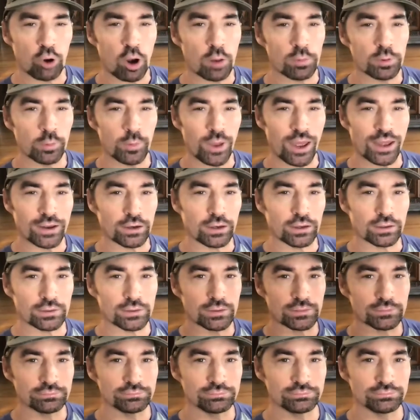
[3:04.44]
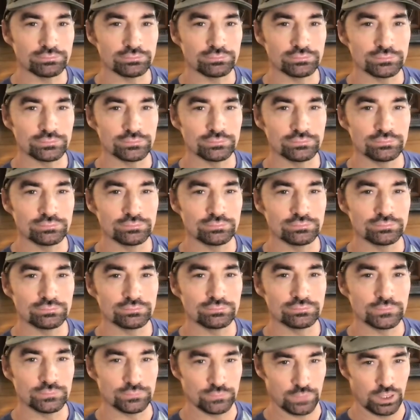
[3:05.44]
problematic
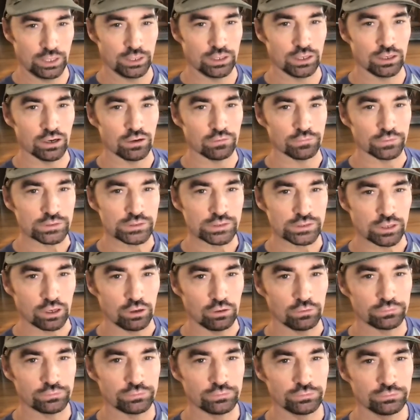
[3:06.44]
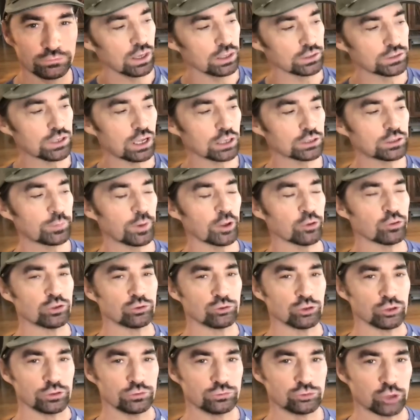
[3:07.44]
in and of itself. I talked about the
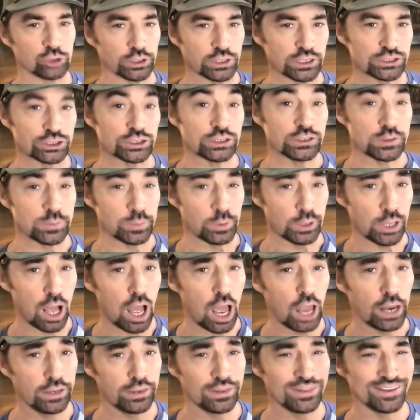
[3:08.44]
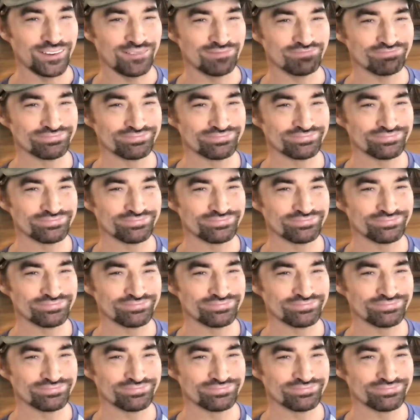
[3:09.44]
tr traditions behind them.